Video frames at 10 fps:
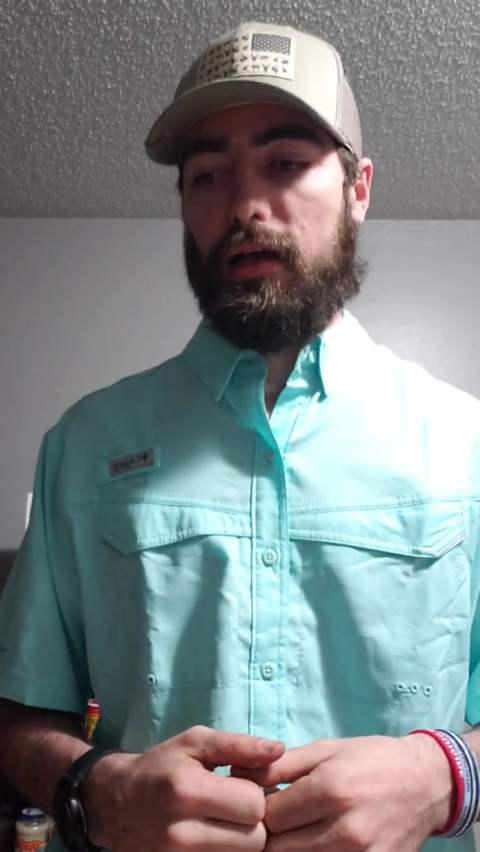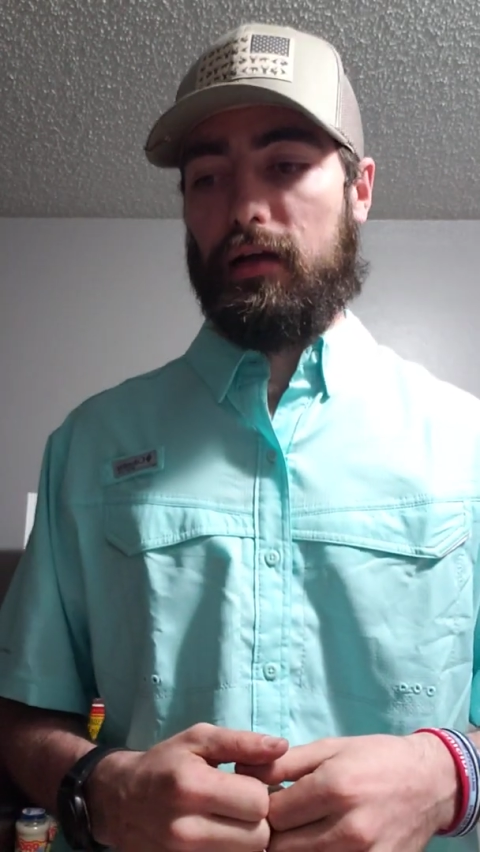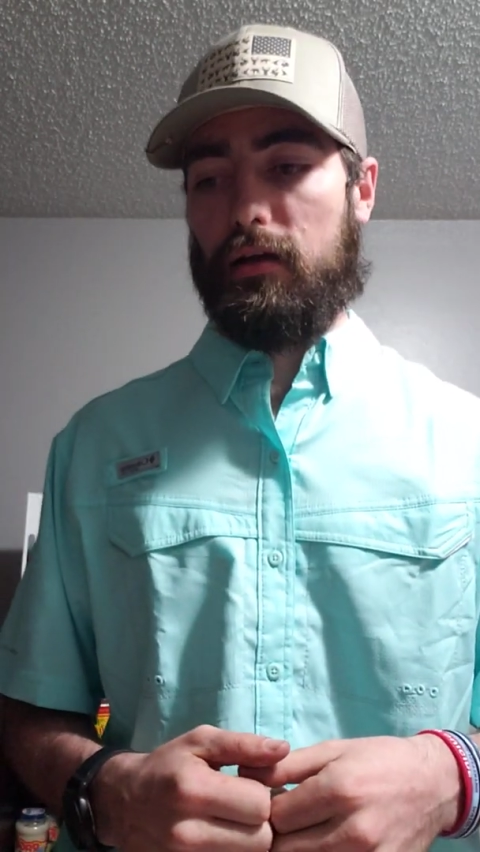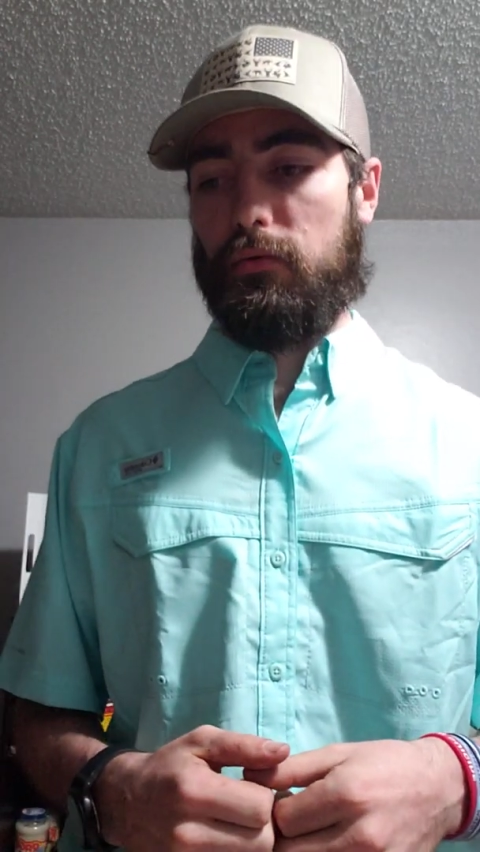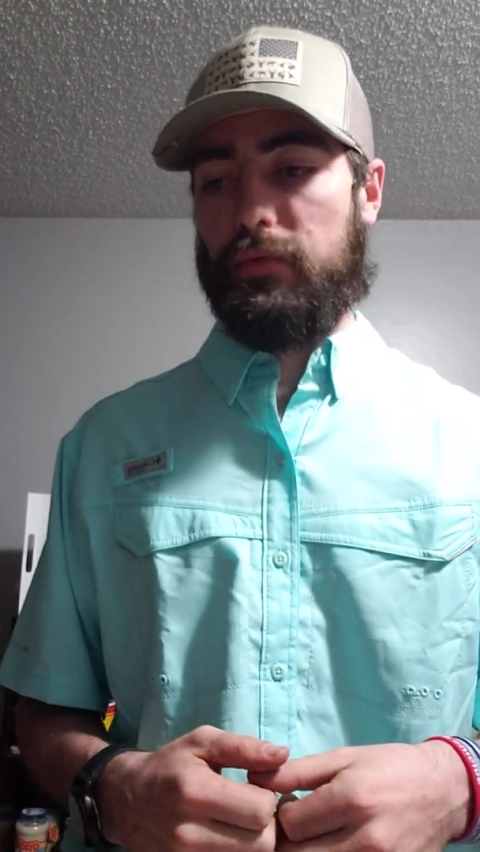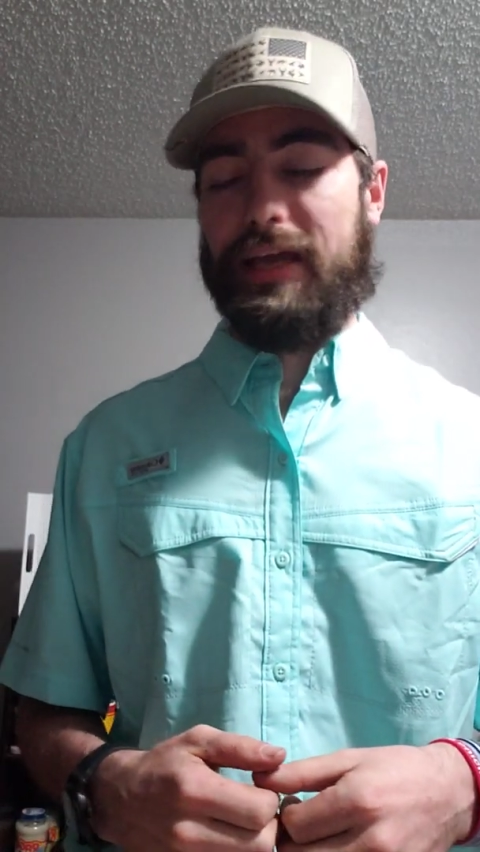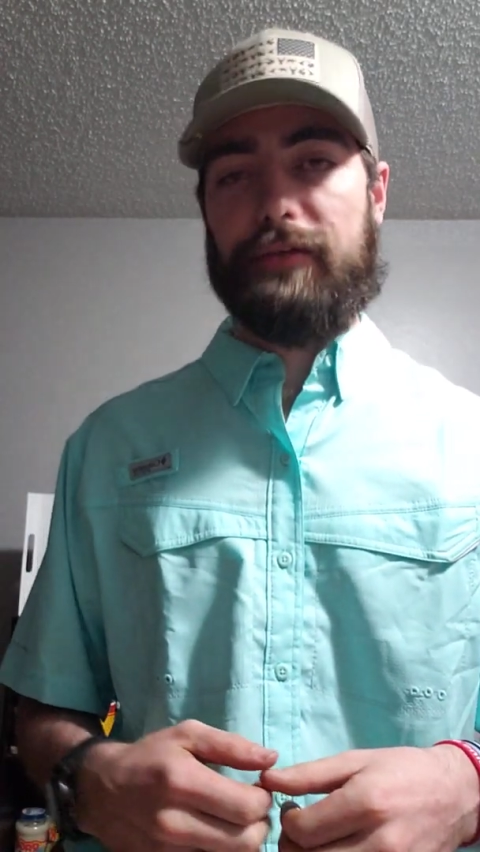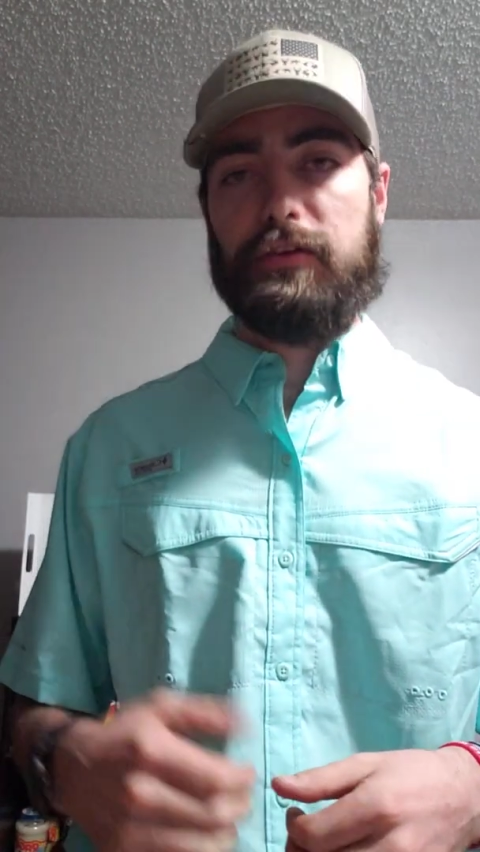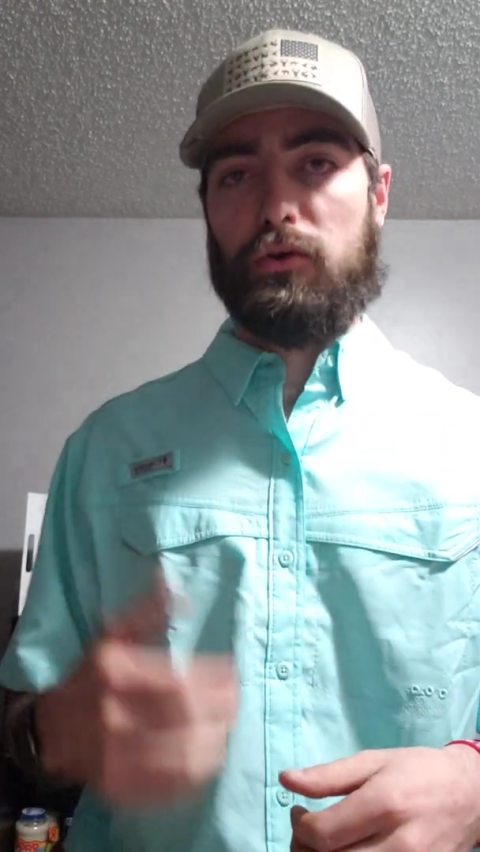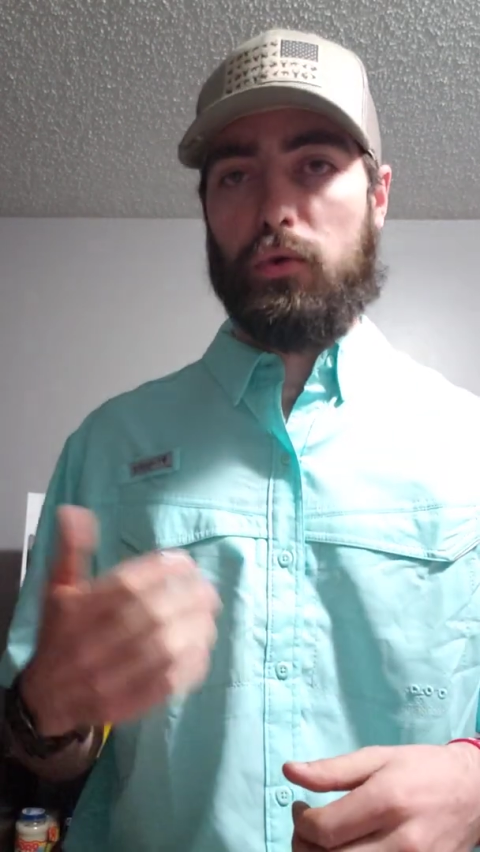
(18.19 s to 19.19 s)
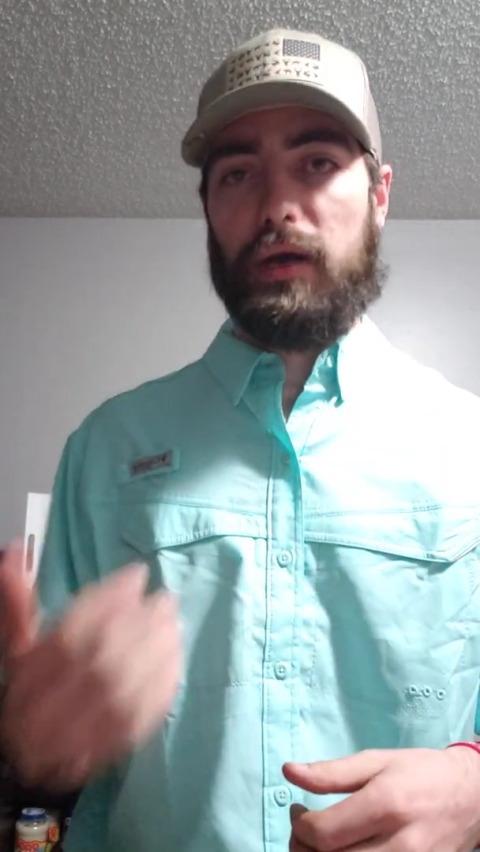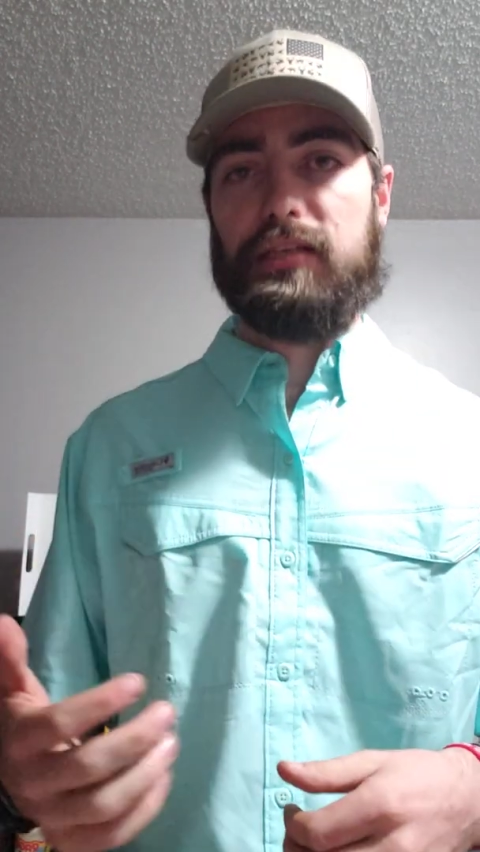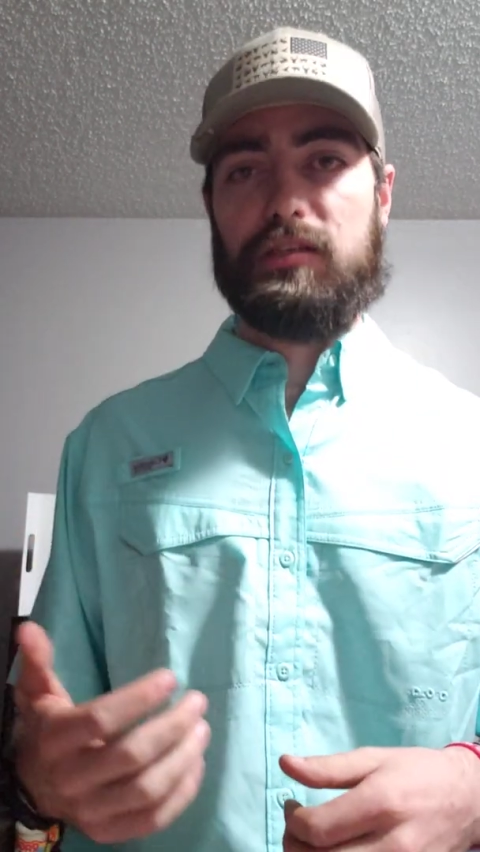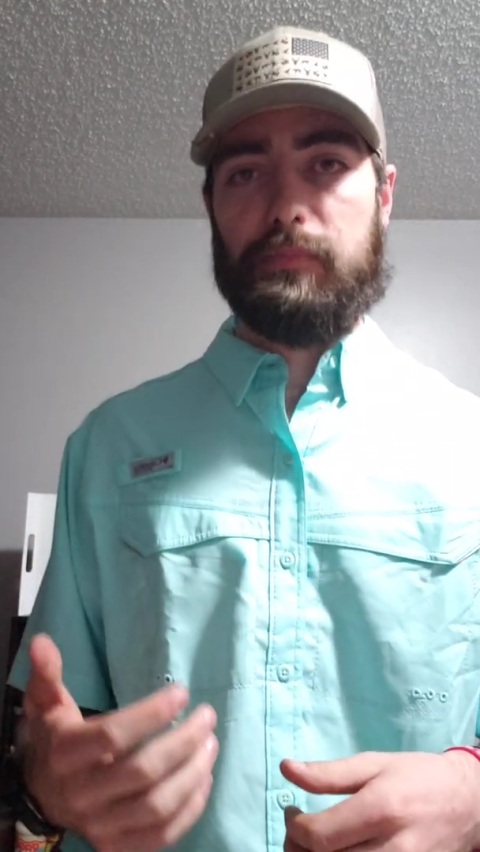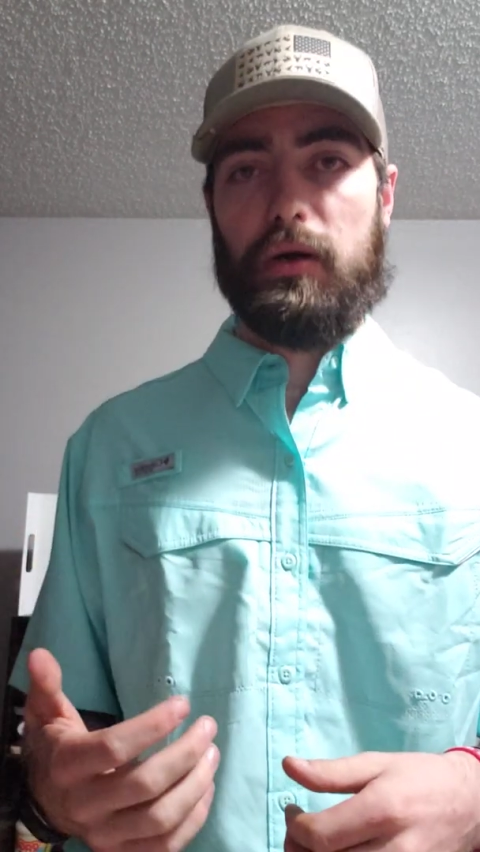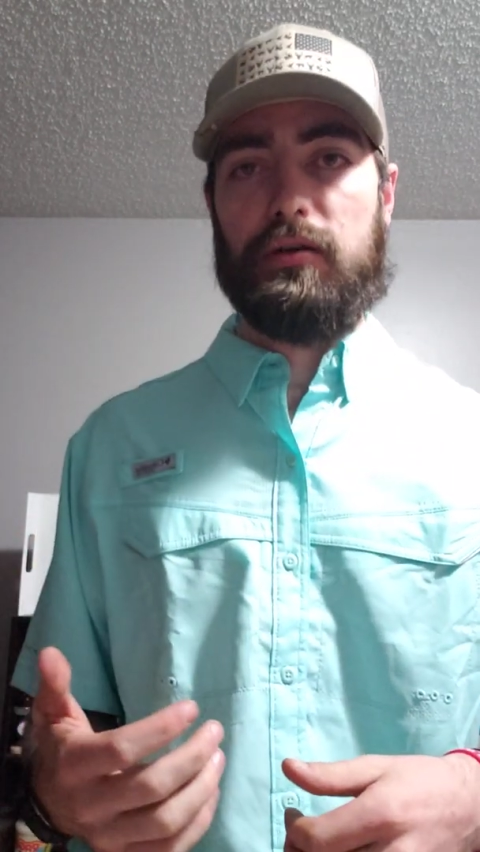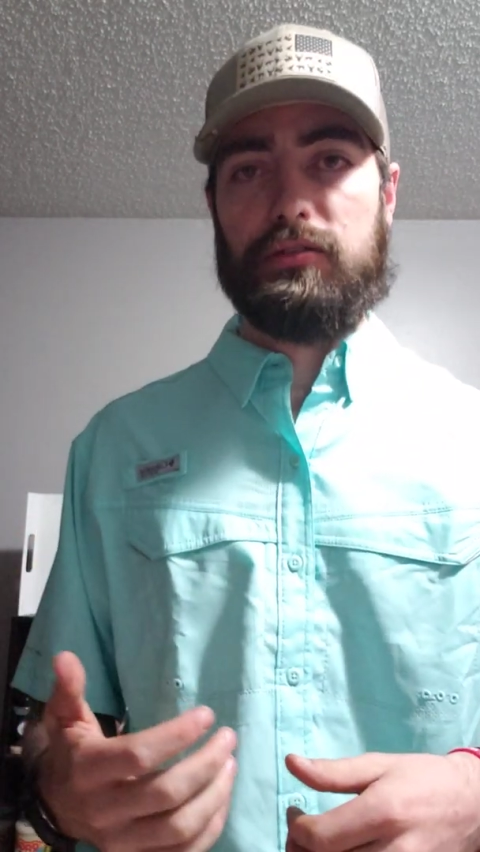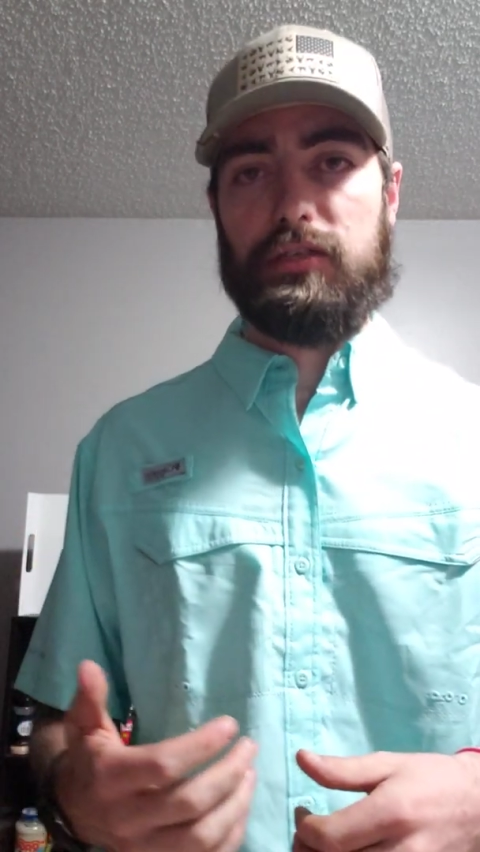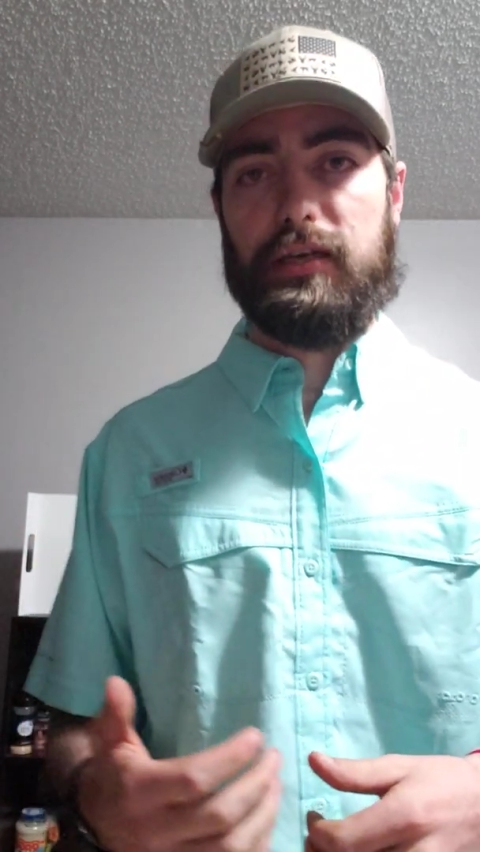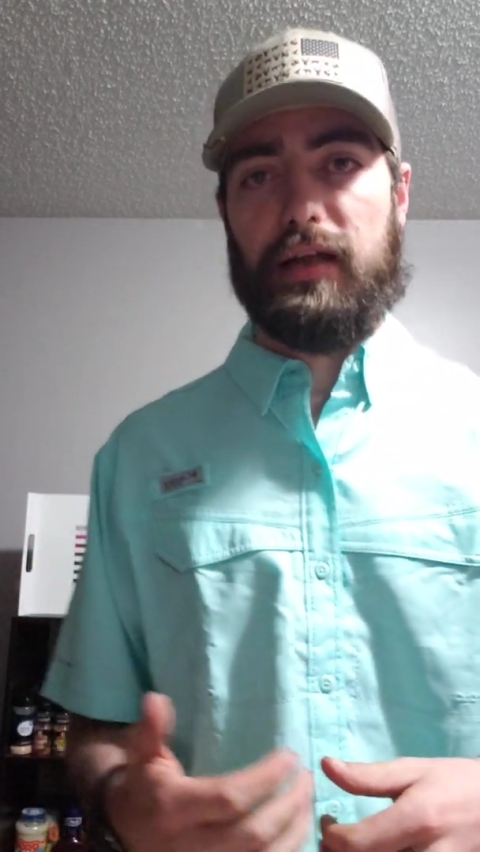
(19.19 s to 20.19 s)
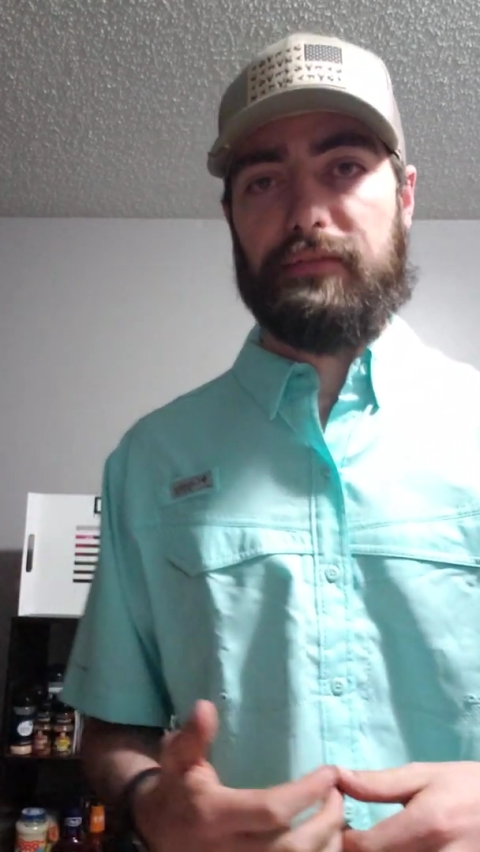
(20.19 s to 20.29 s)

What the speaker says: They haven't quite spawned yet.